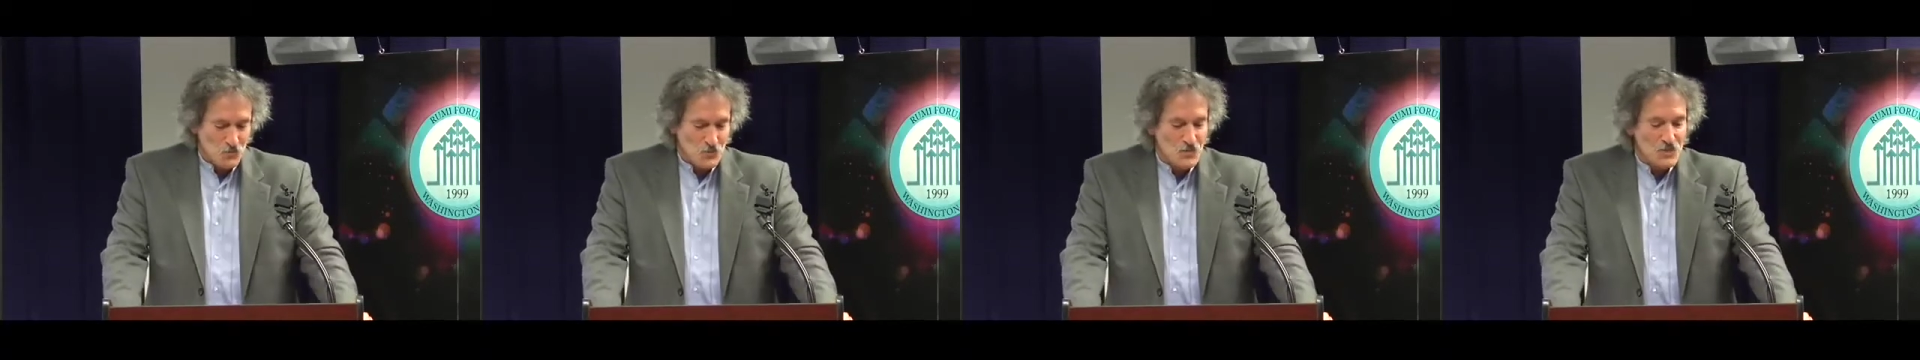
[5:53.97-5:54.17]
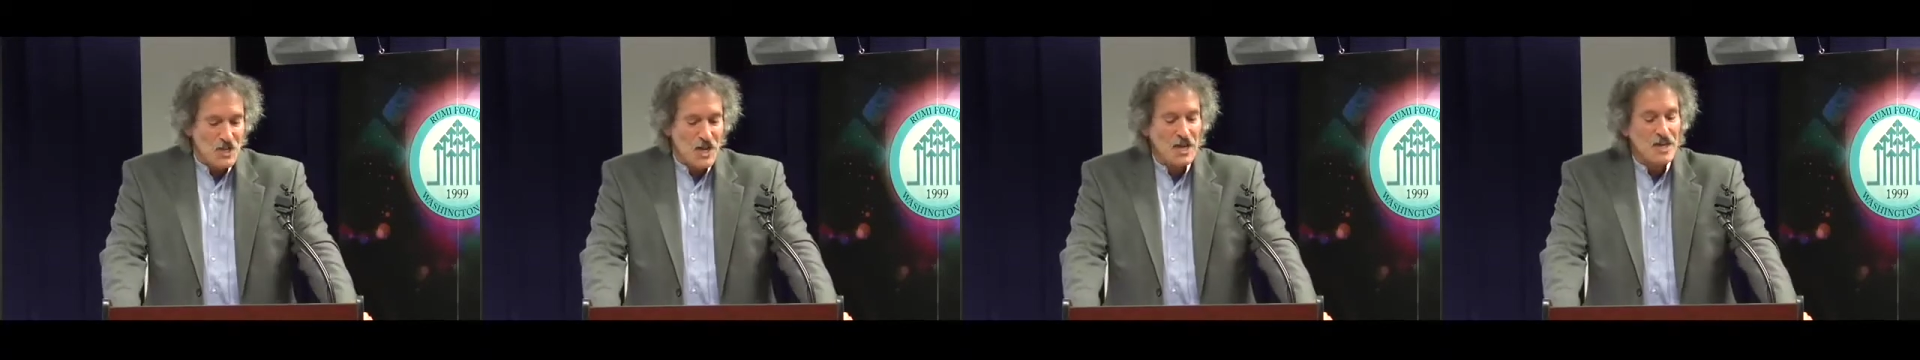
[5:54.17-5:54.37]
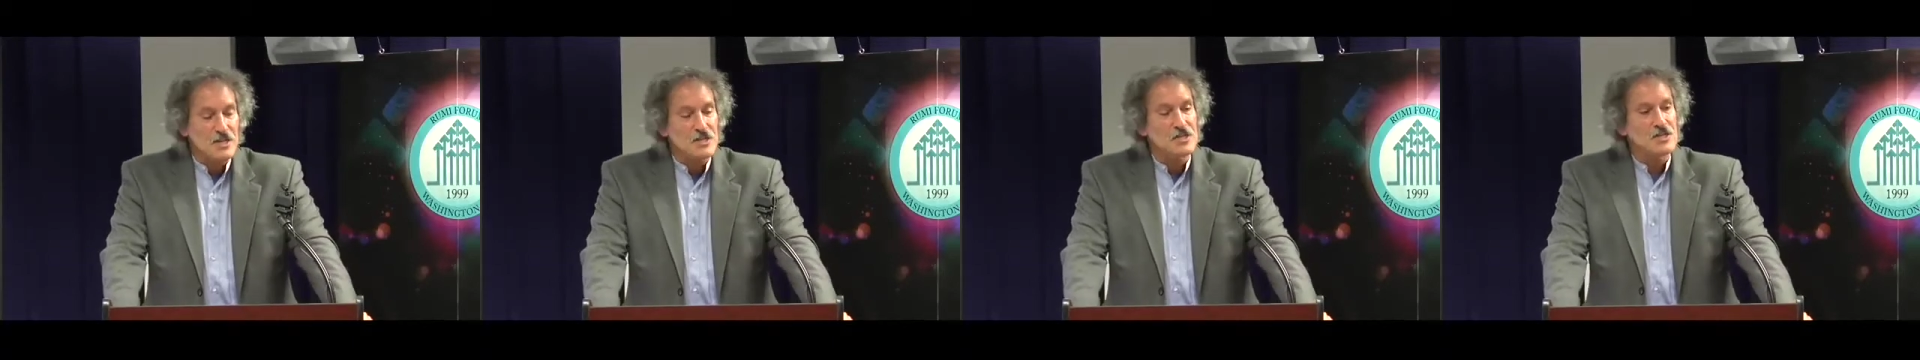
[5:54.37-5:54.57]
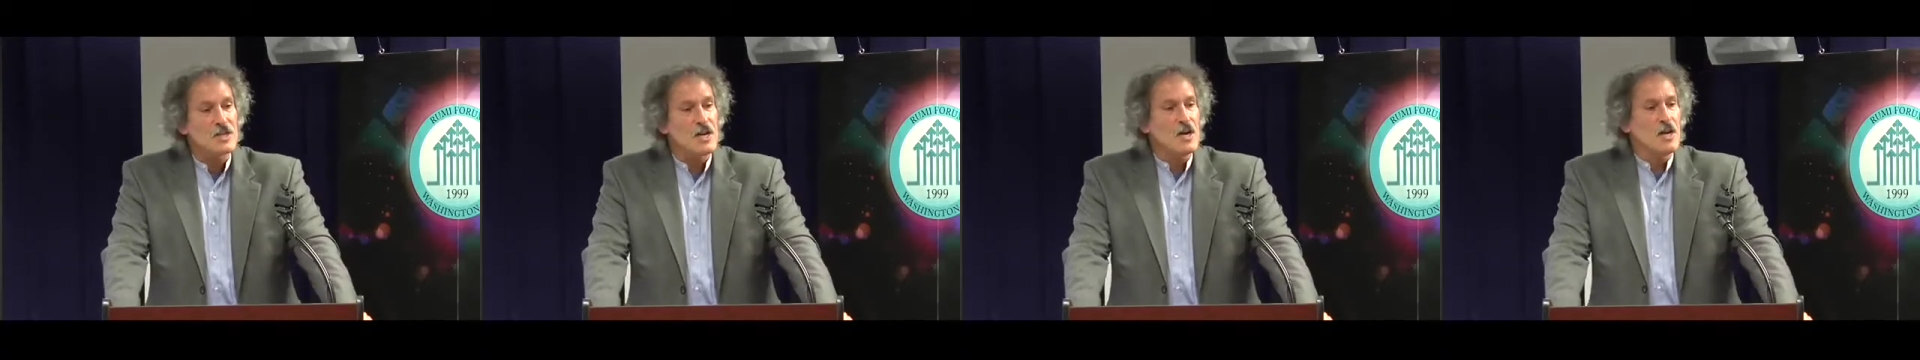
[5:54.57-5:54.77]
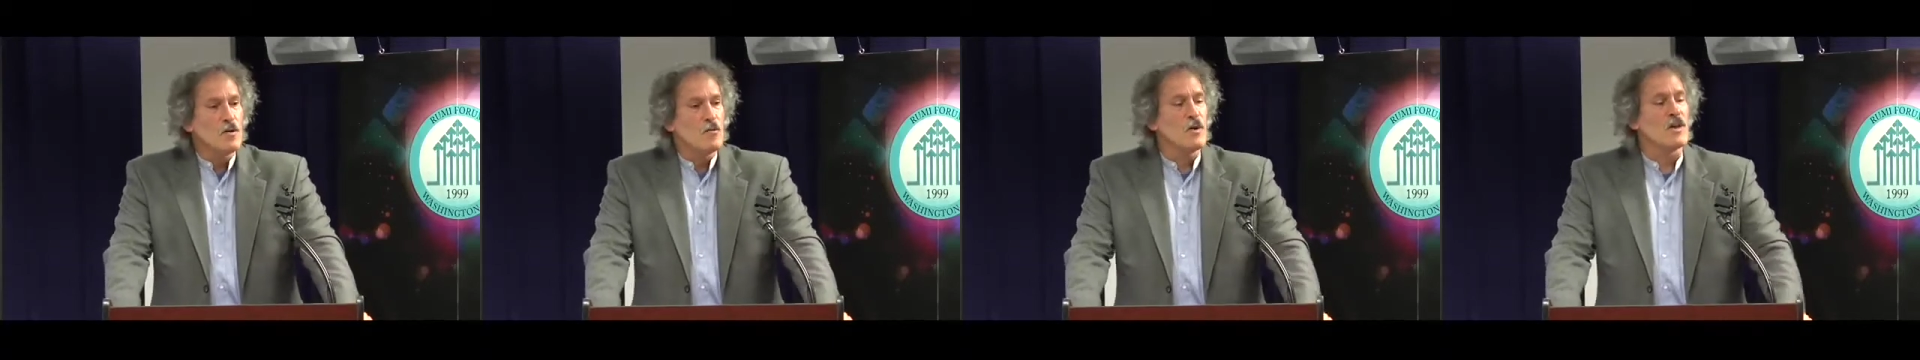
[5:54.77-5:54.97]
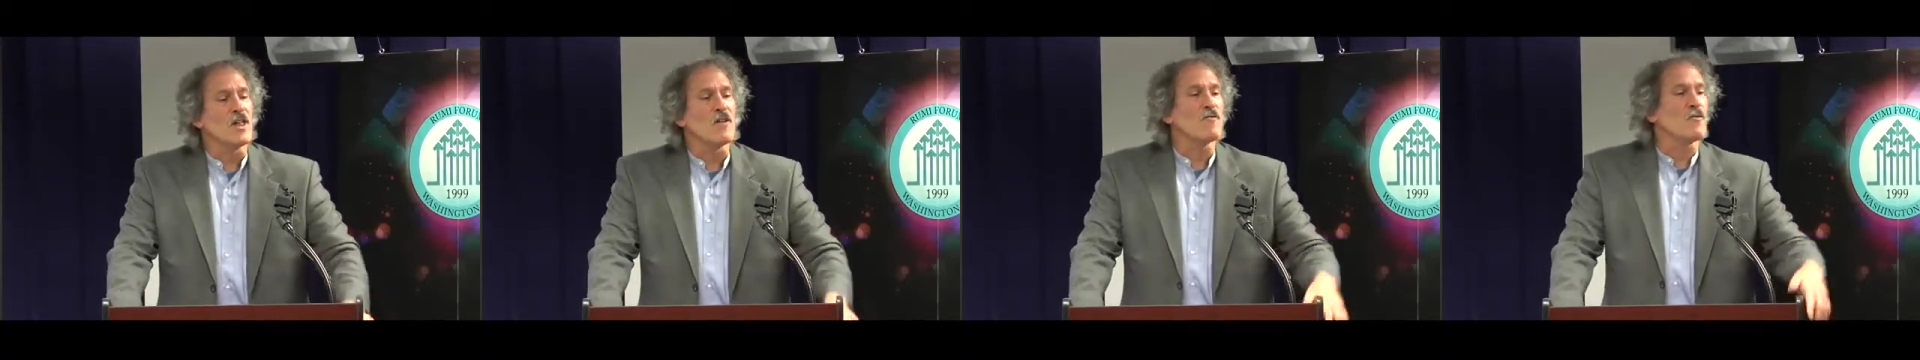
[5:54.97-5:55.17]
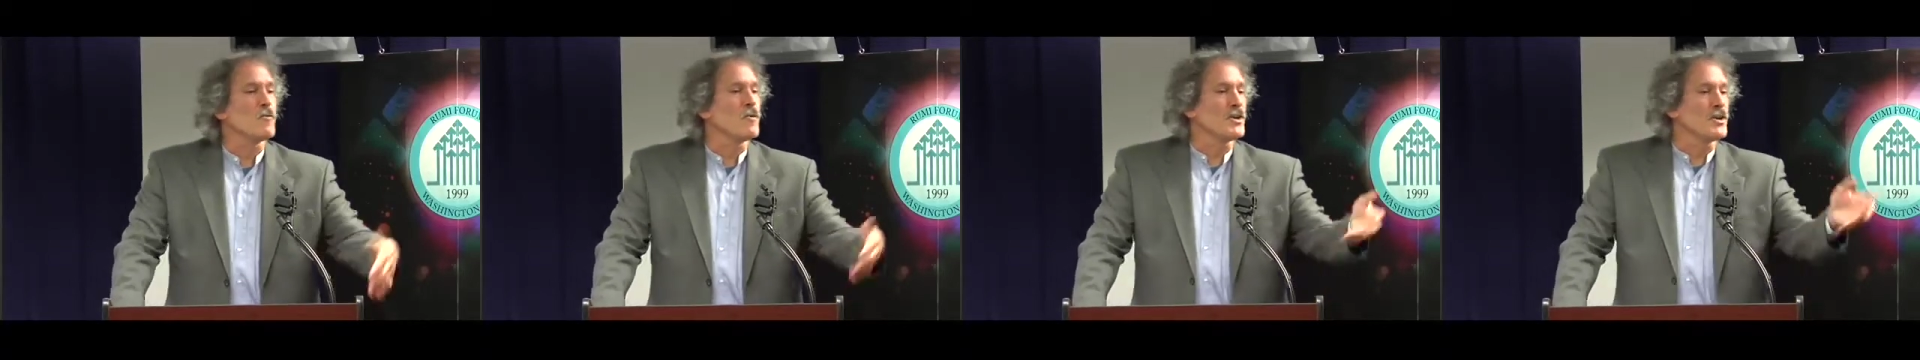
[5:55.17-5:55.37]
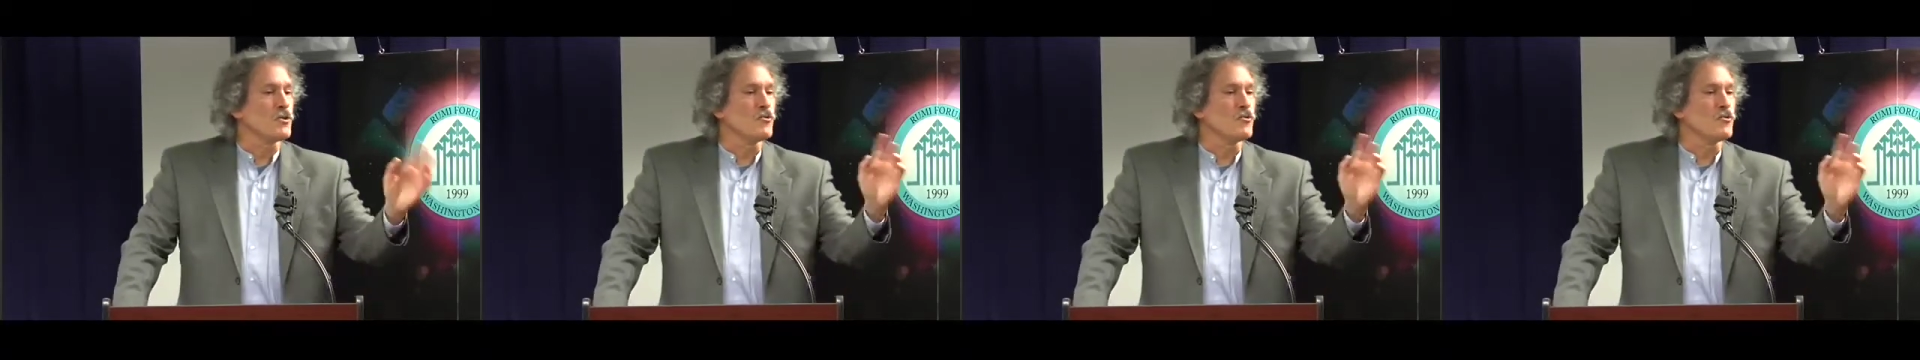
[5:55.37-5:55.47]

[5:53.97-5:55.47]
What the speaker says: Days, well, everyone